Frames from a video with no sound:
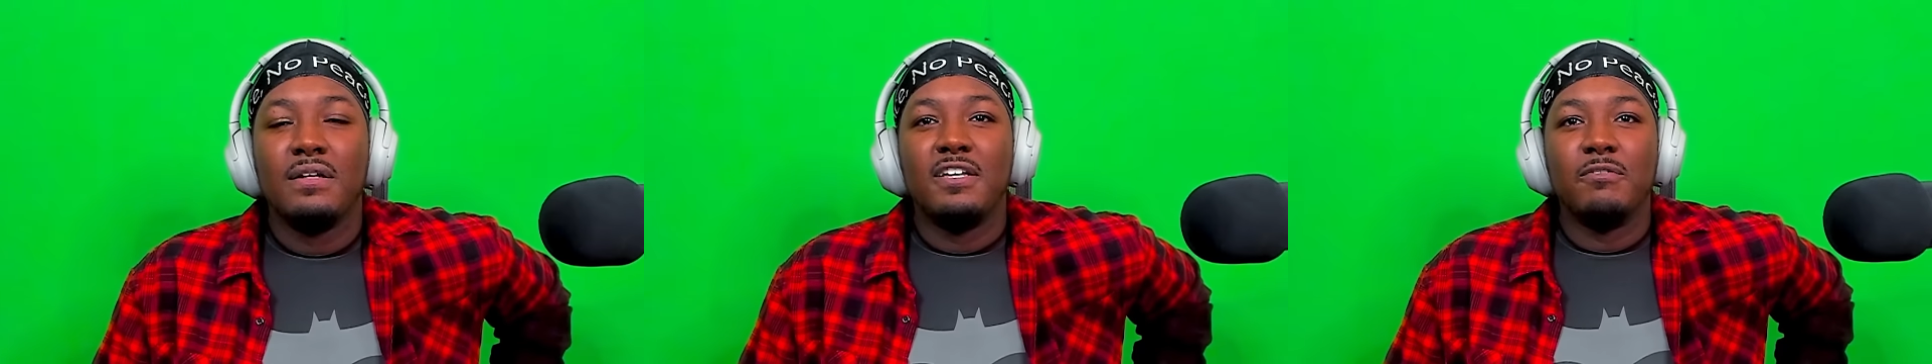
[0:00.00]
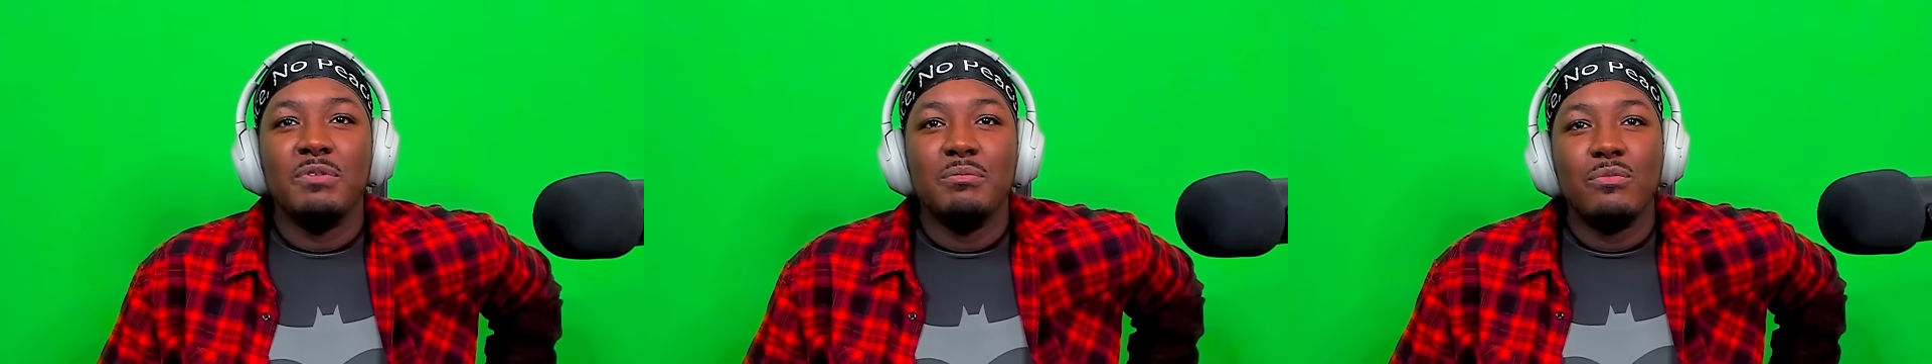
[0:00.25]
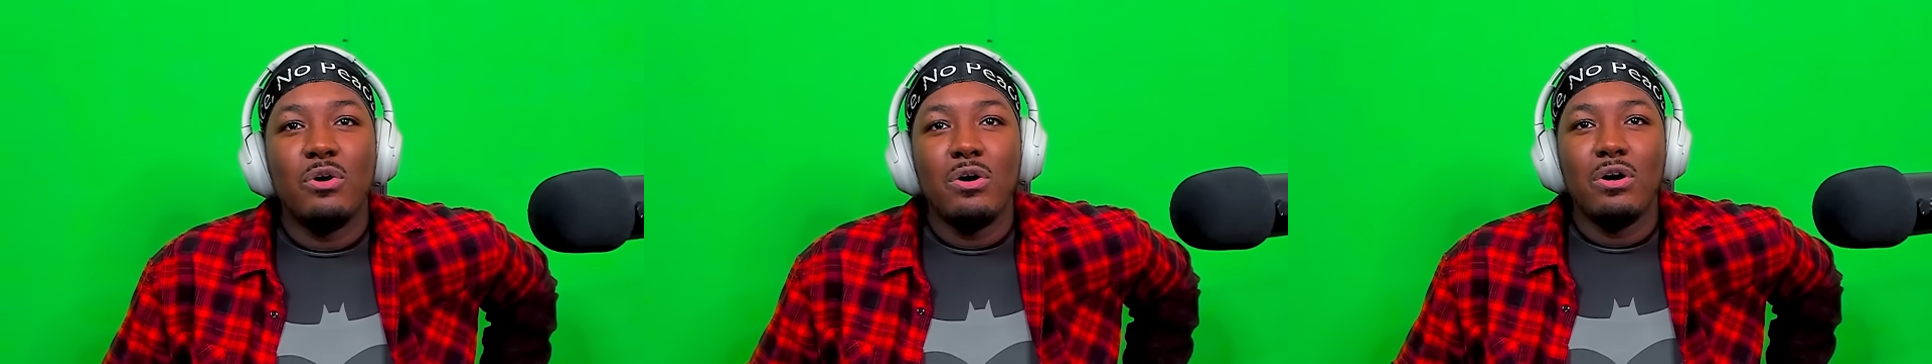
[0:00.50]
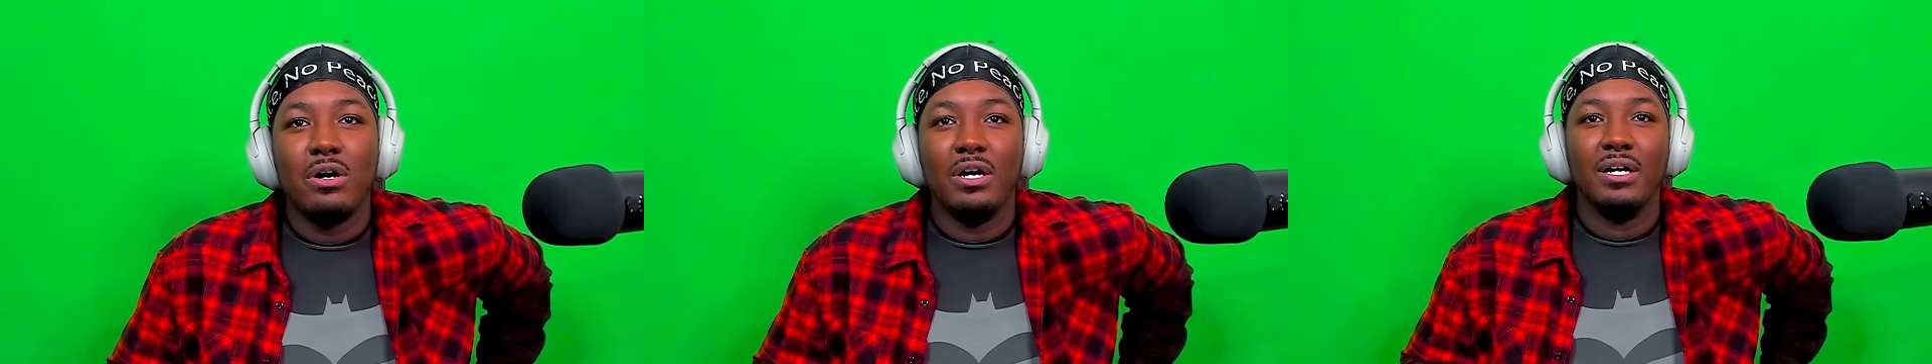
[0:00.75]
Give me
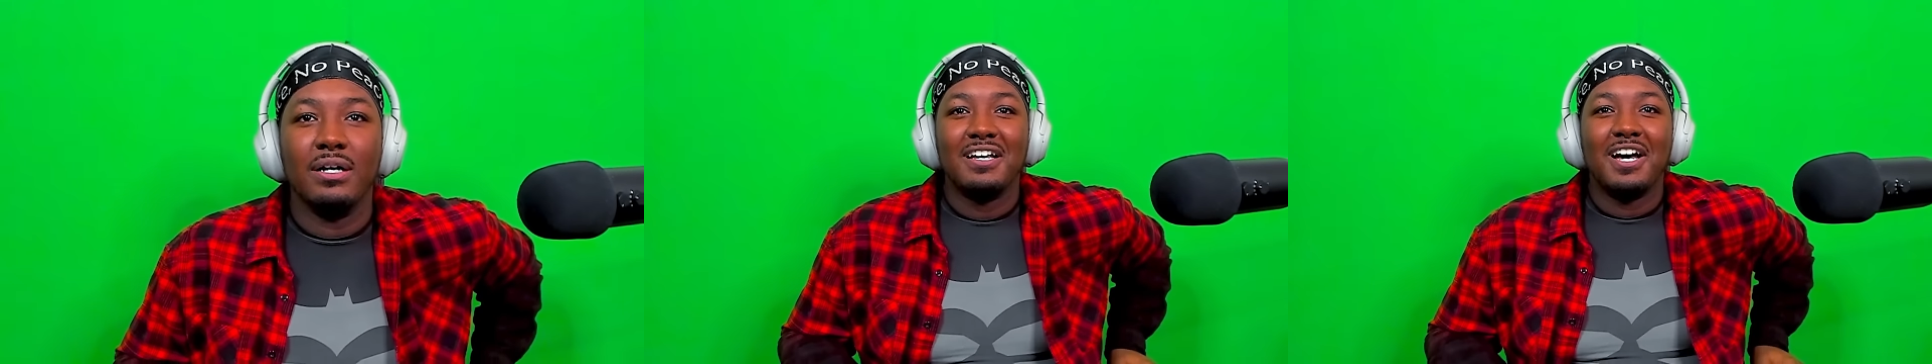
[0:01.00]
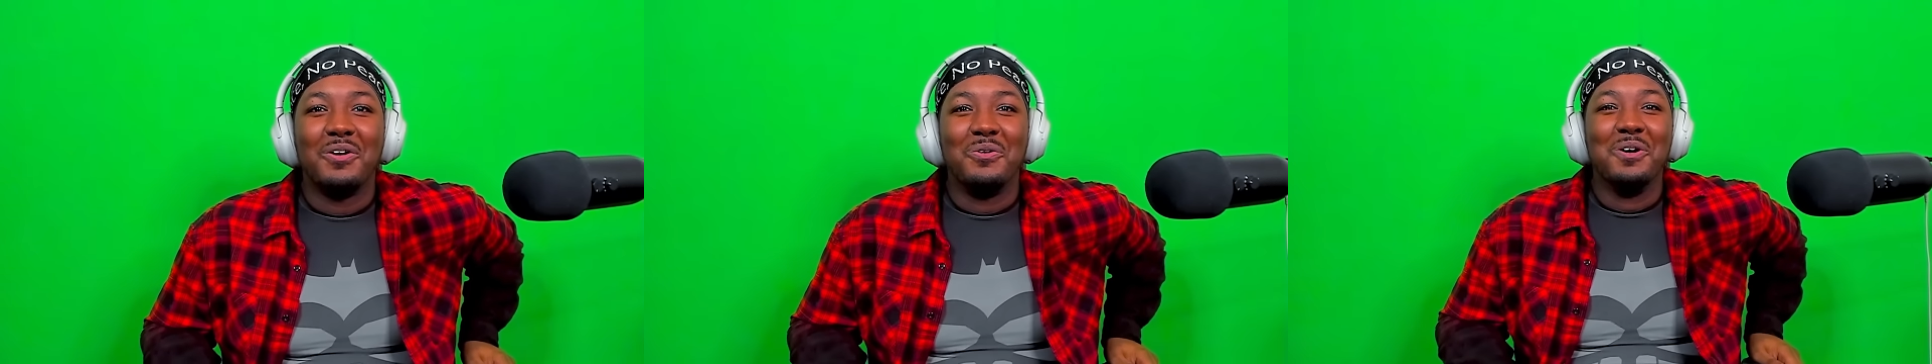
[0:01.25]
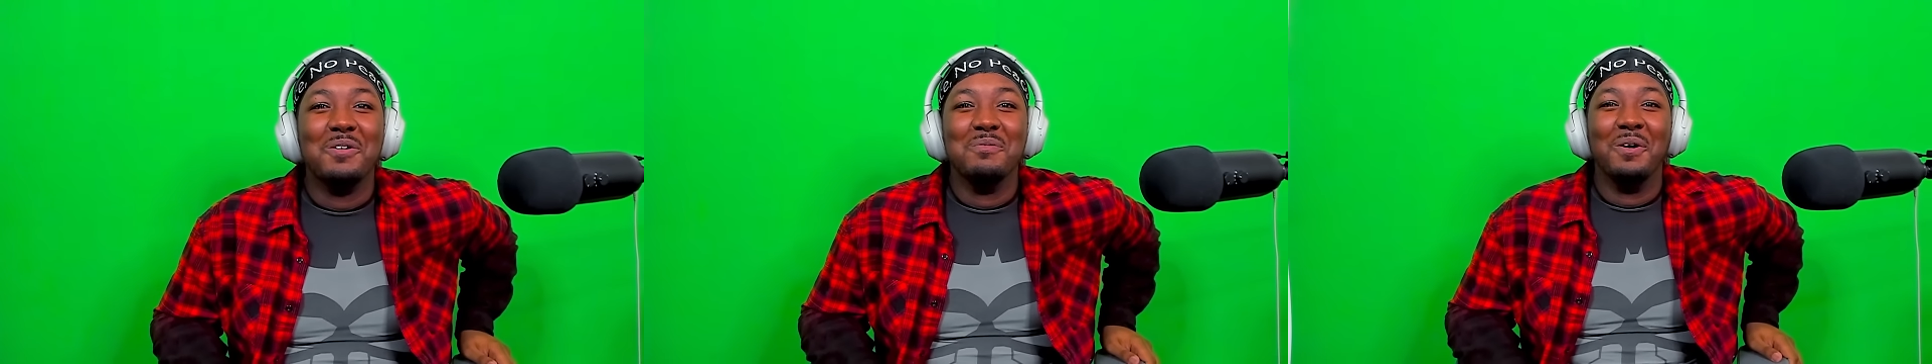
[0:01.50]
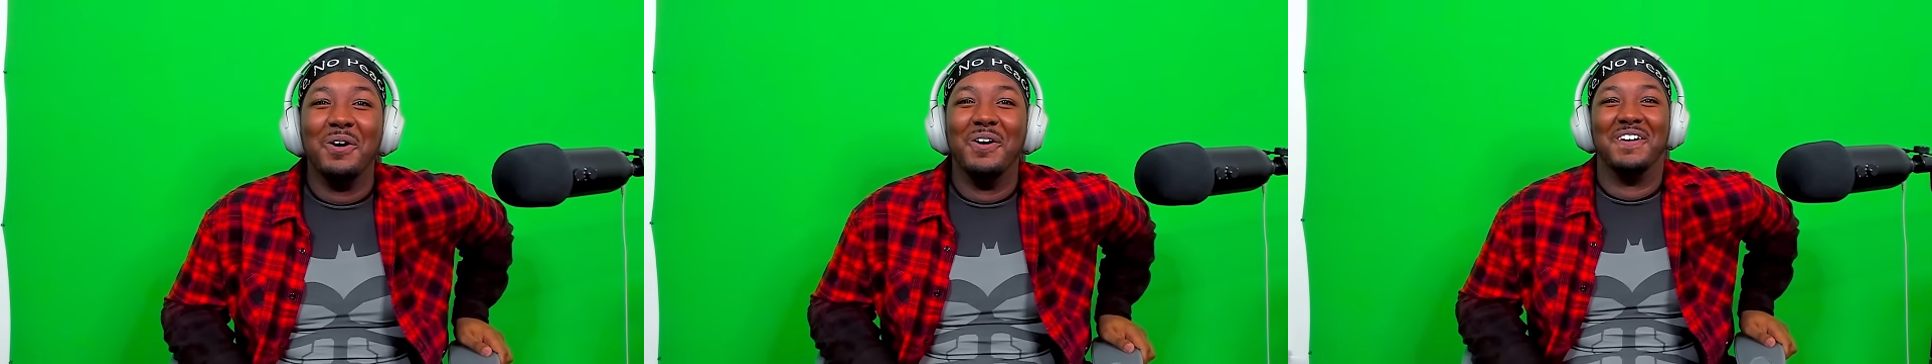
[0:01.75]
more. I want
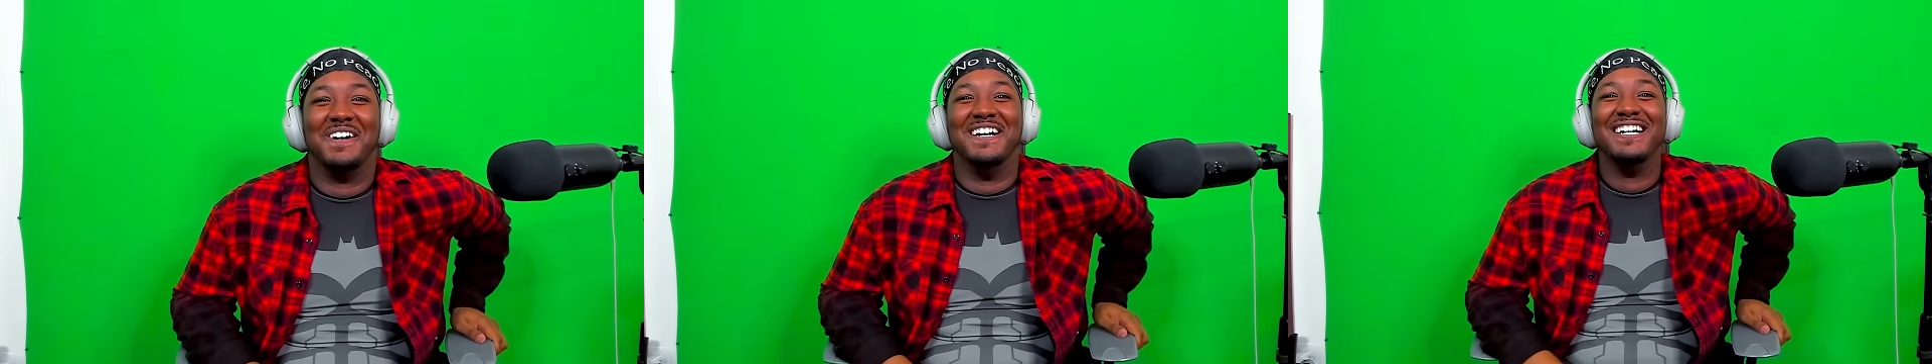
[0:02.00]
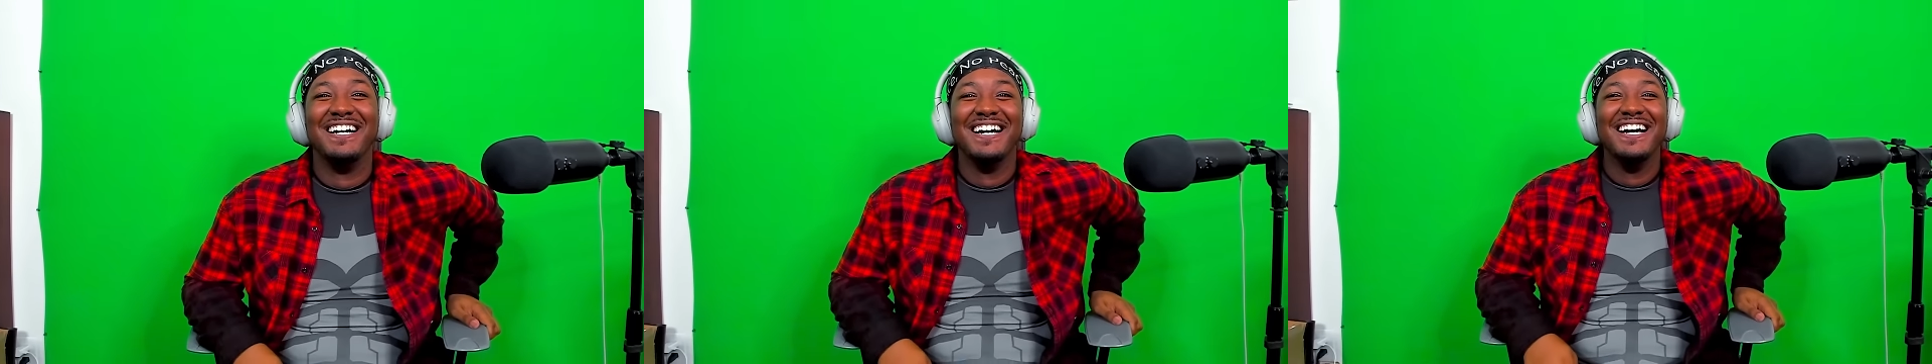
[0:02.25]
more.